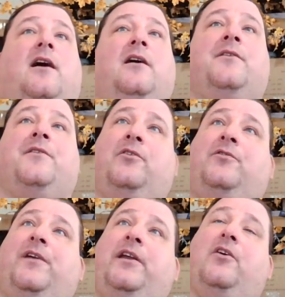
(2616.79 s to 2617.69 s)
under
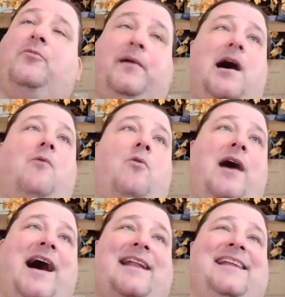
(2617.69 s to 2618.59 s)
those videos, but I
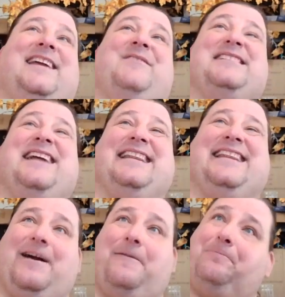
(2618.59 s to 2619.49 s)
will add a link if it's not
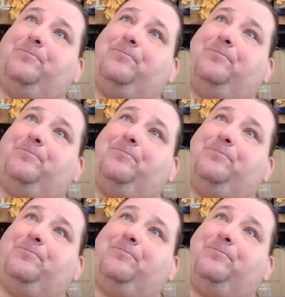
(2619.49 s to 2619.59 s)
there.